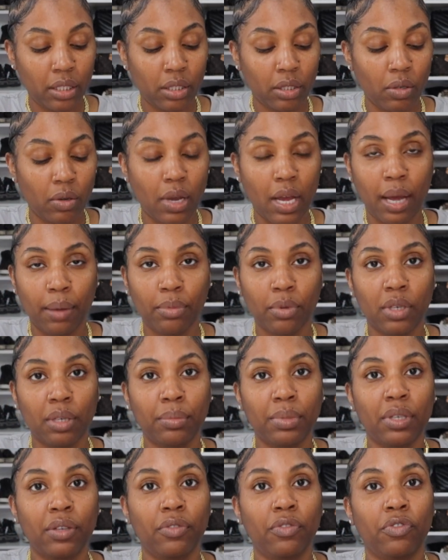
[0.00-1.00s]
So I'm going to
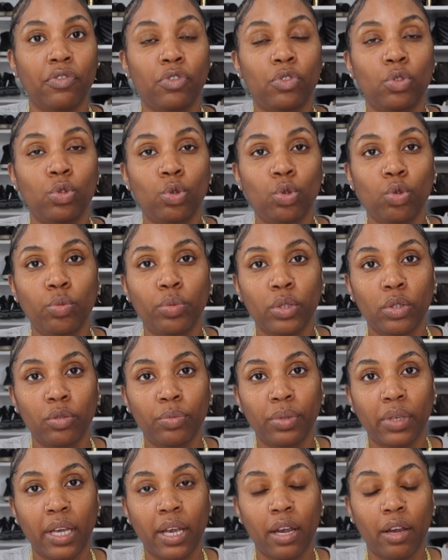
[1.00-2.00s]
be super,
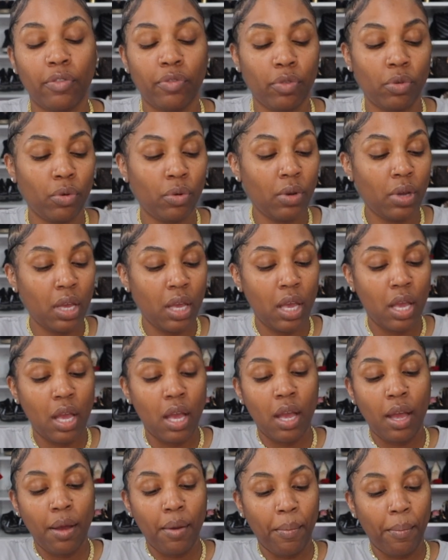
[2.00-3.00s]
super careful.
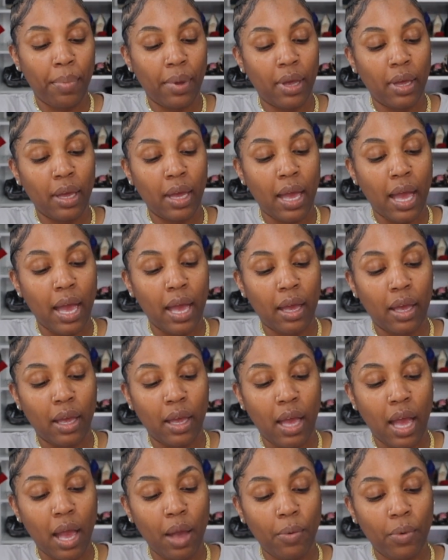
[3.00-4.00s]
But
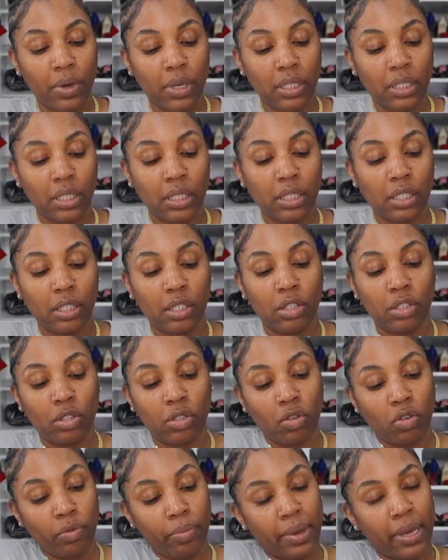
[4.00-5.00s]
I wanted this
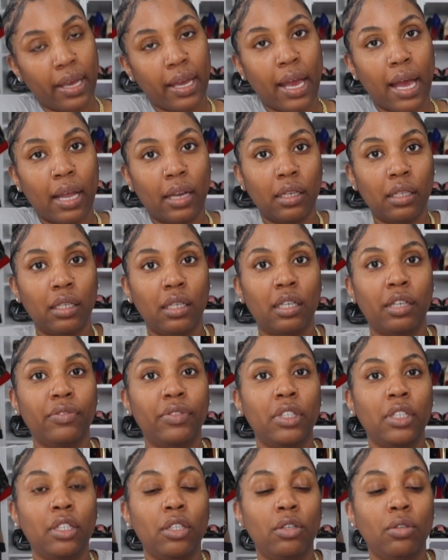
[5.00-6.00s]
so bad. I love
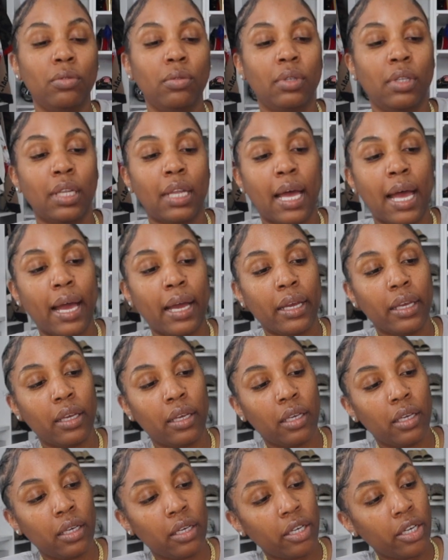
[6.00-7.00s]
the little lock
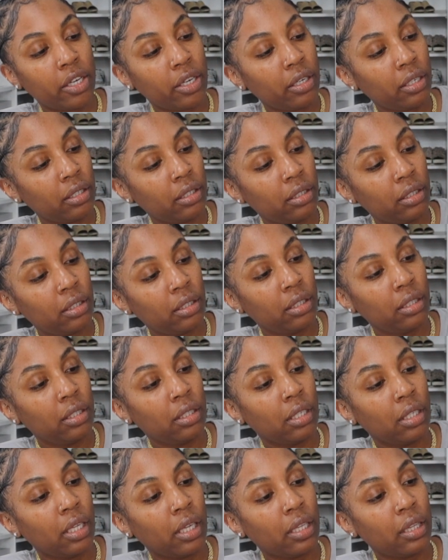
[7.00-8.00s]
here.
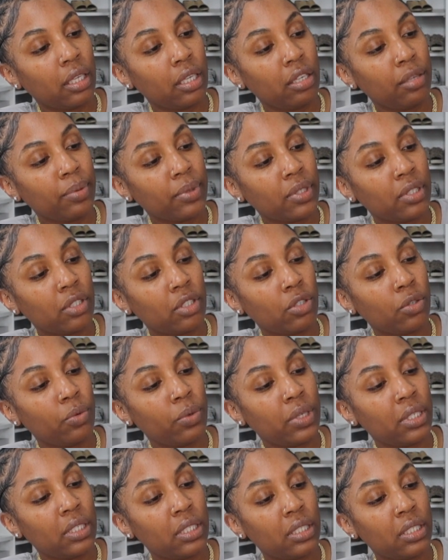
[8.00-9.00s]
I think you're going to
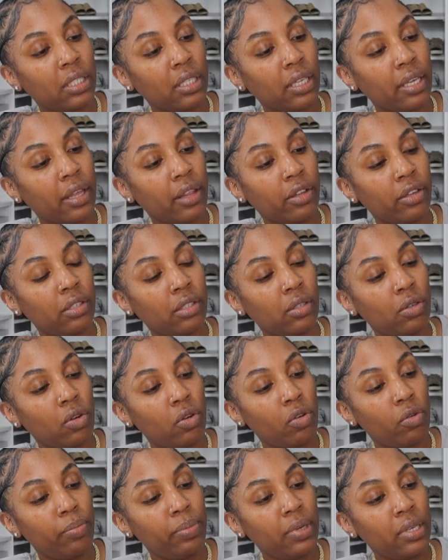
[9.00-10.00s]
squeeze it together to
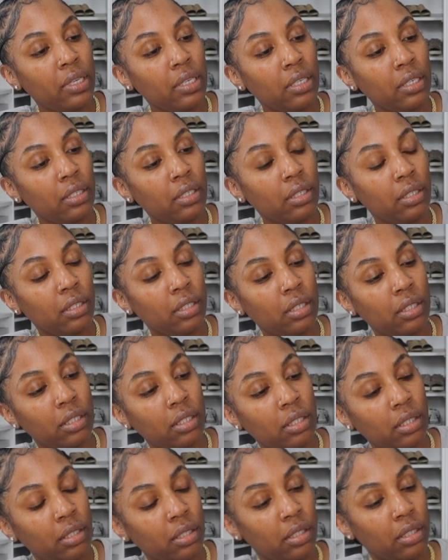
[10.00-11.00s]
open it.
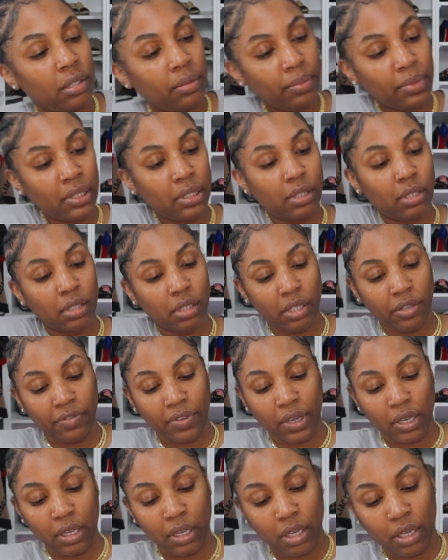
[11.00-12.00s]
me see if
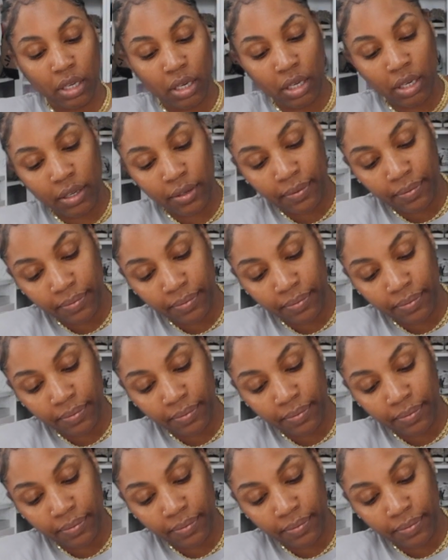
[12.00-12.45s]
I can get it.